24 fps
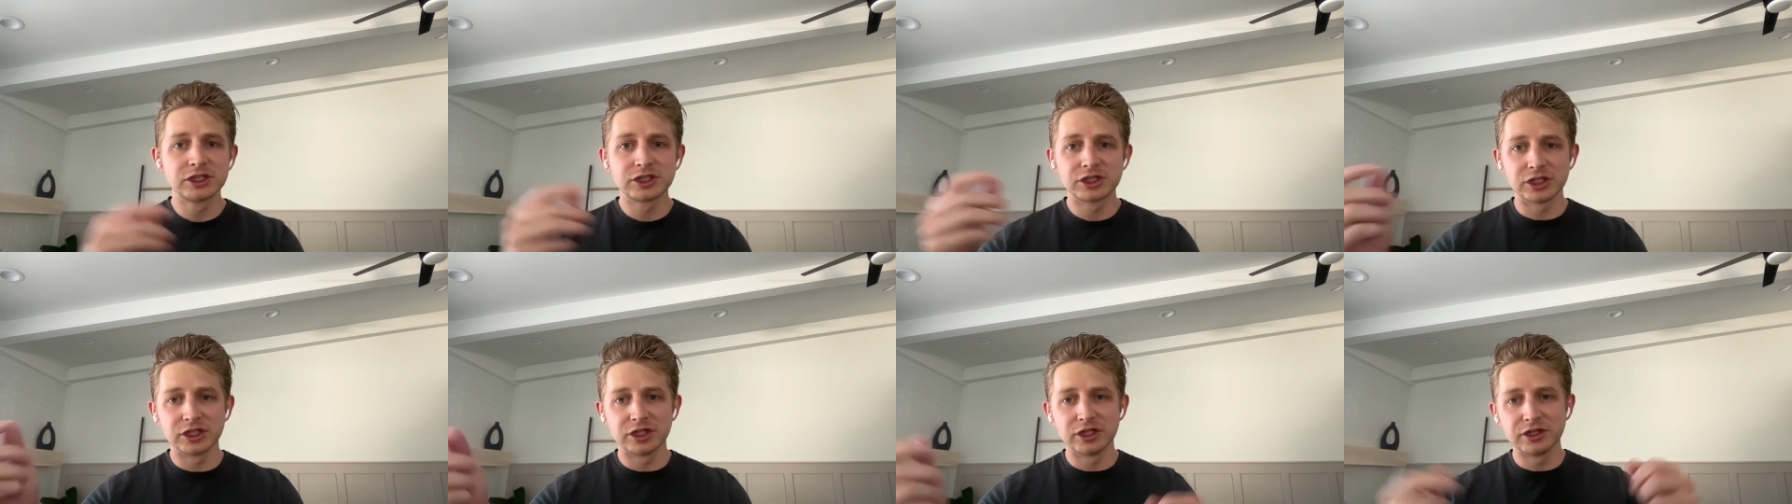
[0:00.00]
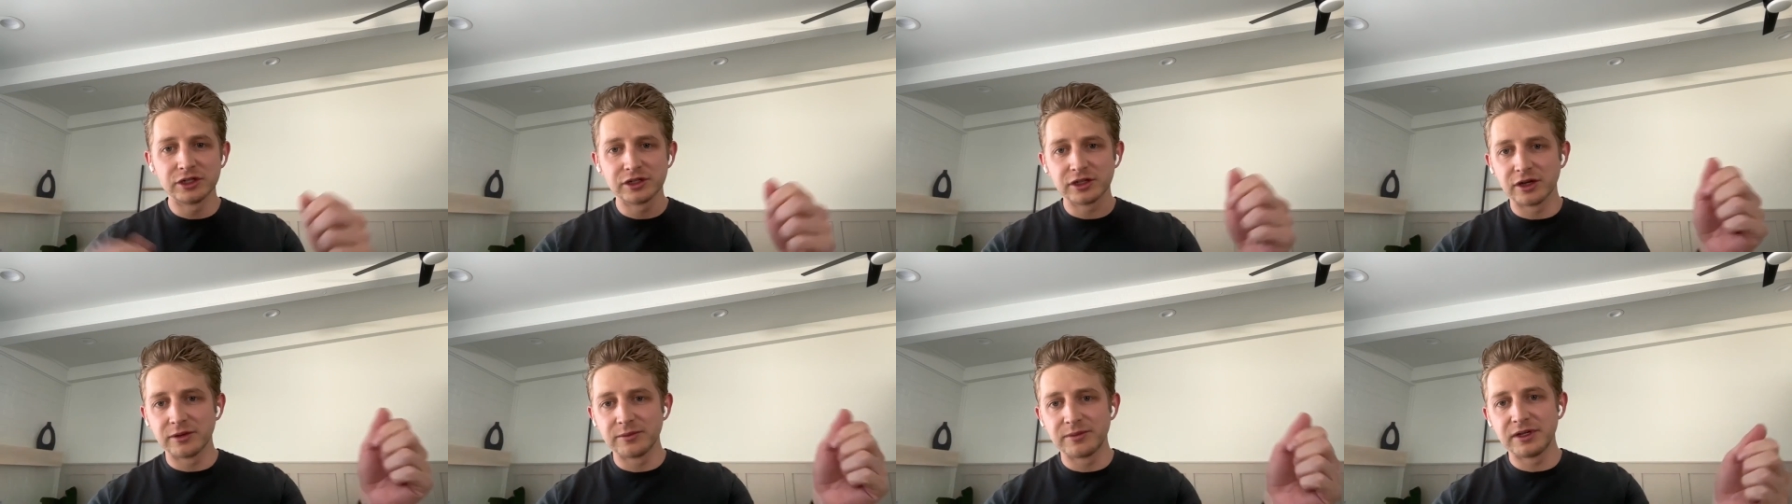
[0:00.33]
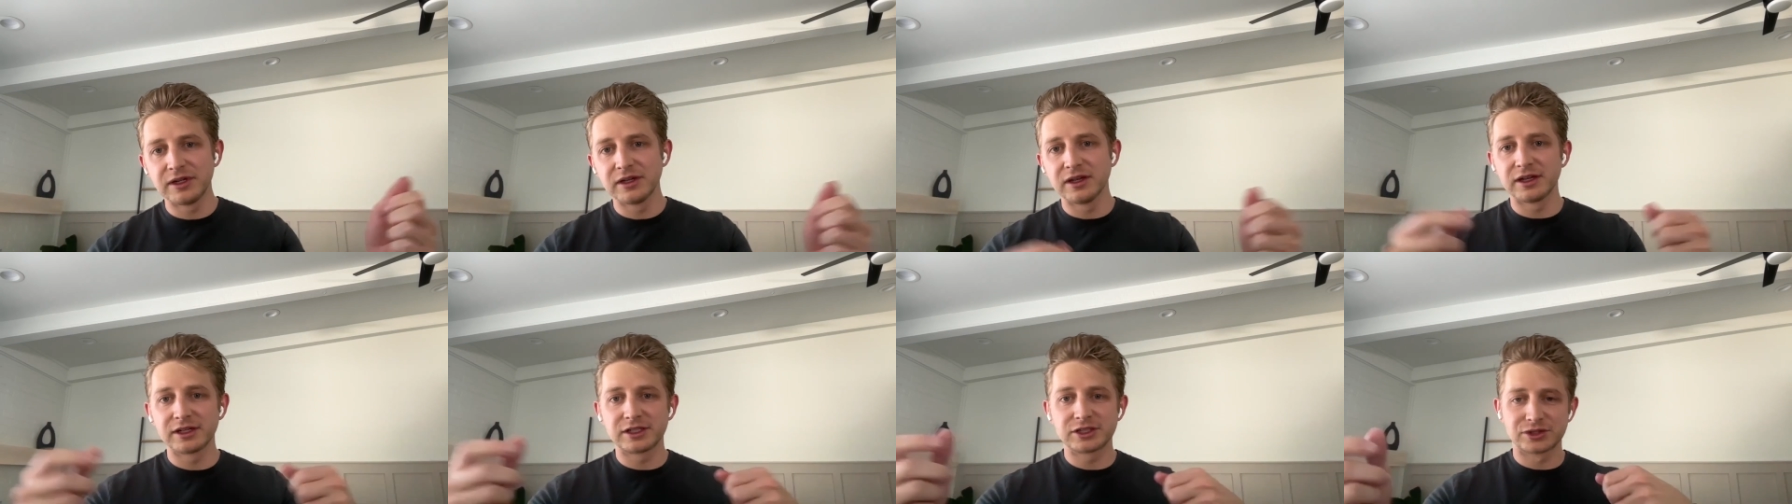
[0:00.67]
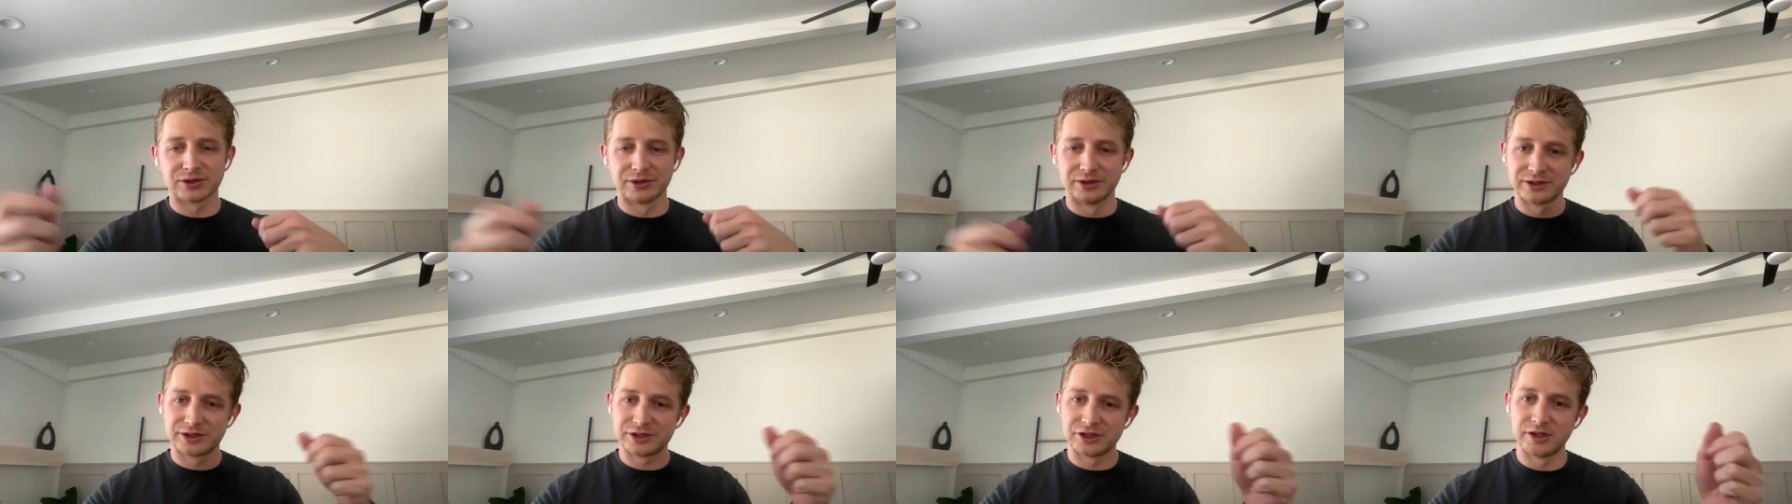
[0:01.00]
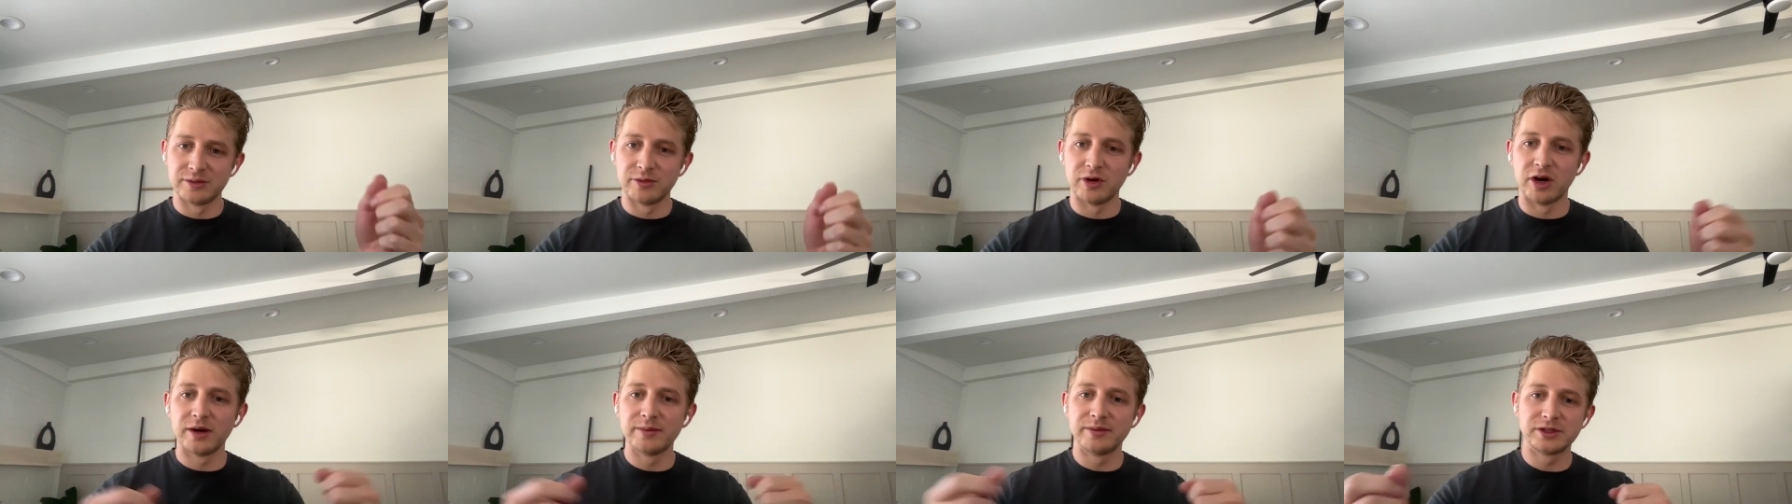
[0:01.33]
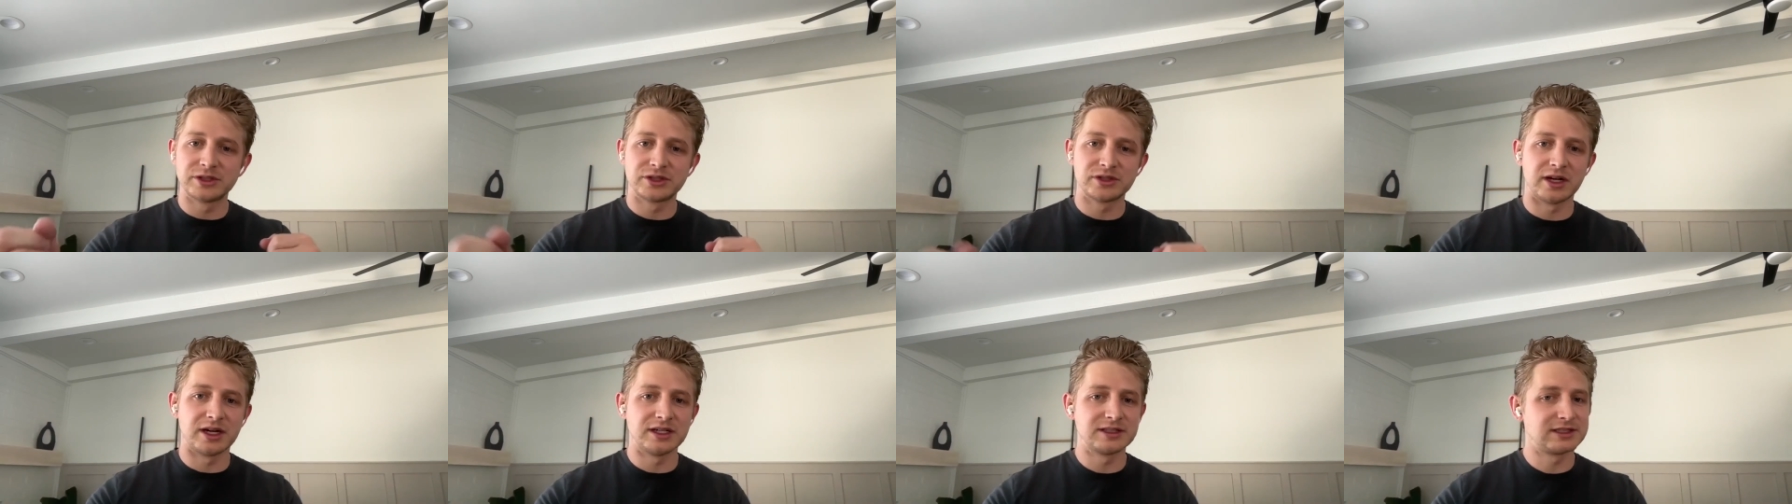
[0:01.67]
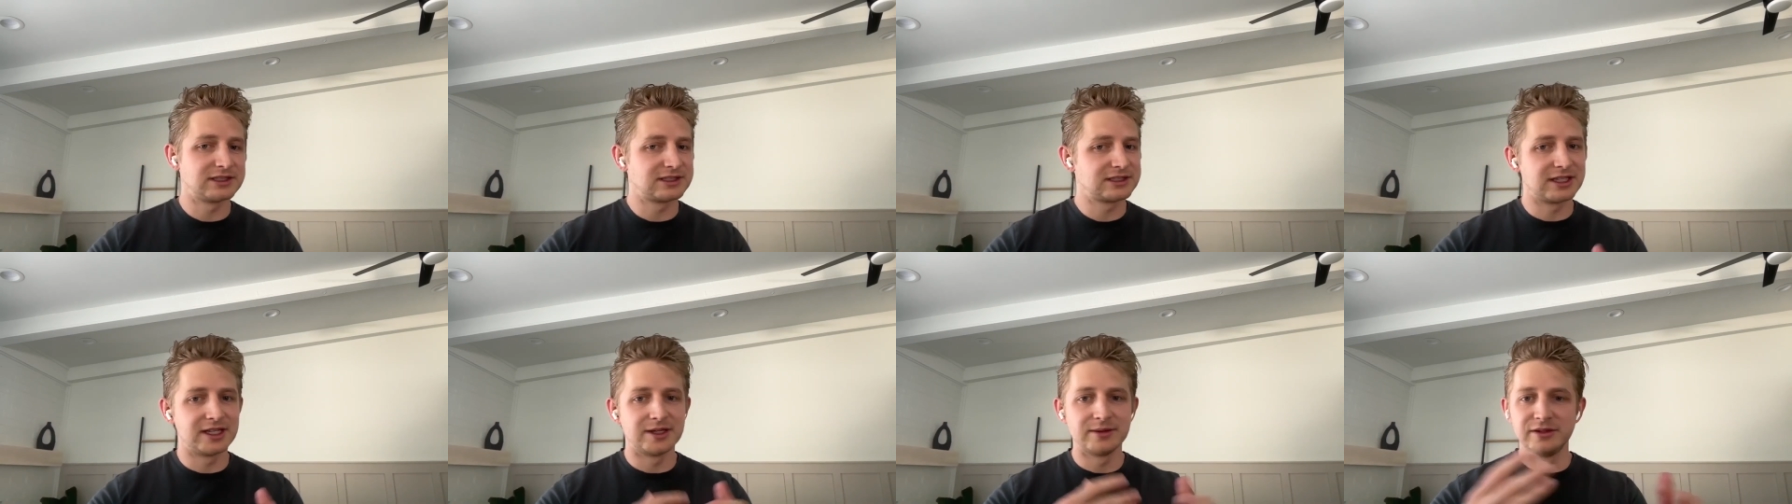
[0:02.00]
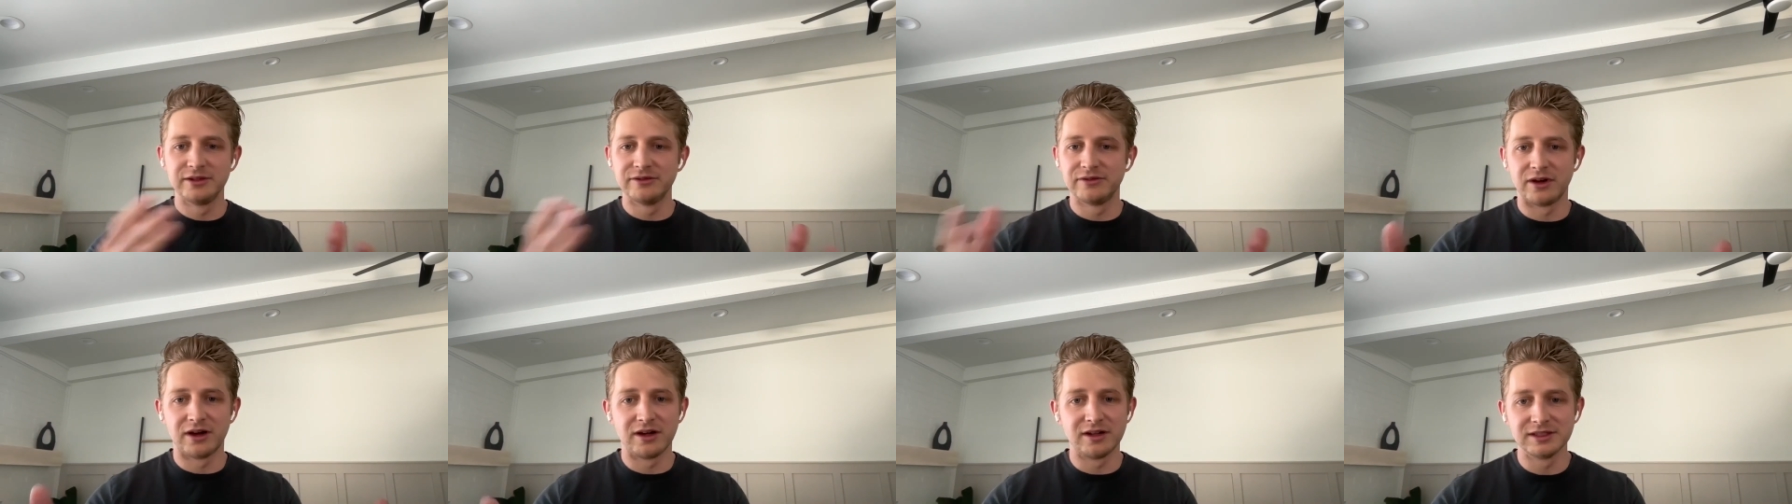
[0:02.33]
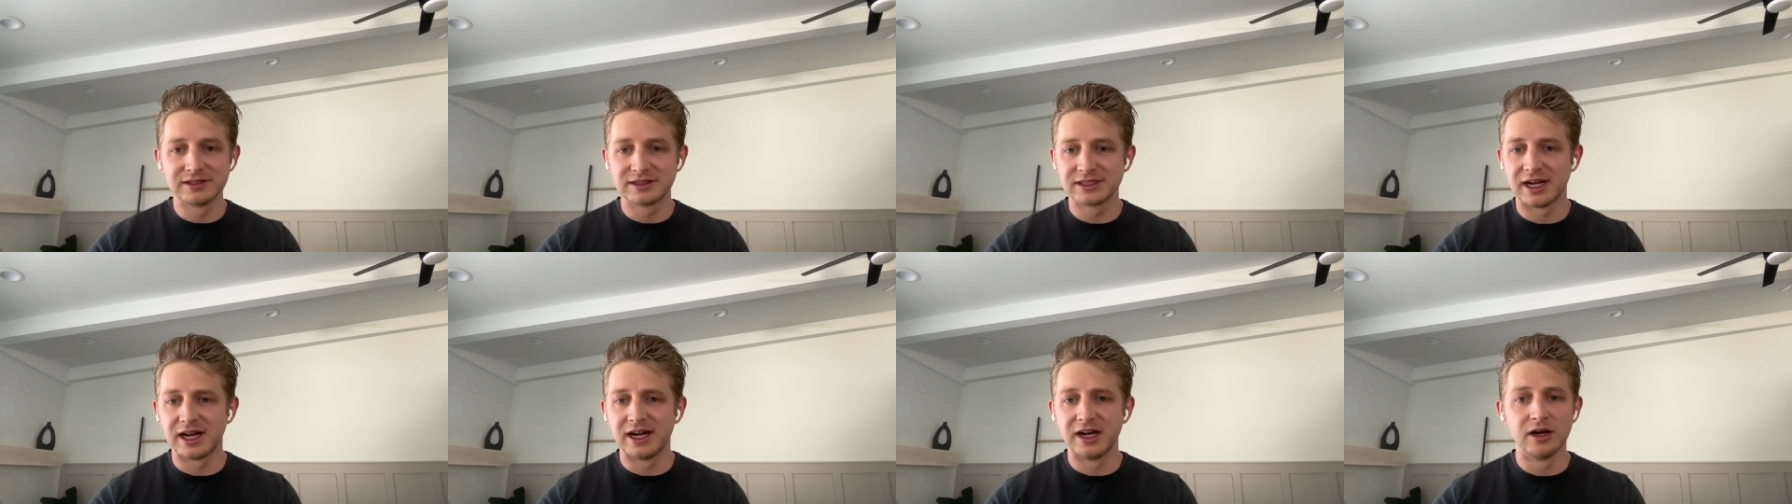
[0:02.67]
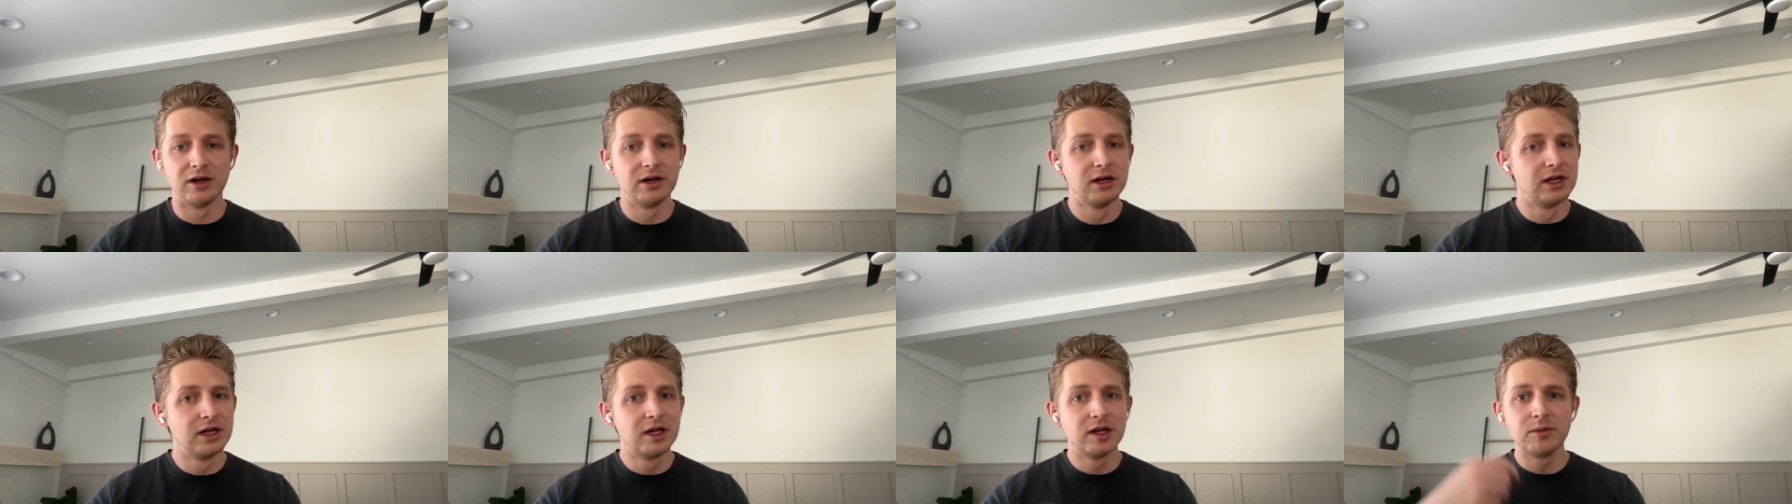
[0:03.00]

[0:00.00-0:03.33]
Sure, there'll be like short-term arbitrage. It's going to be volatile.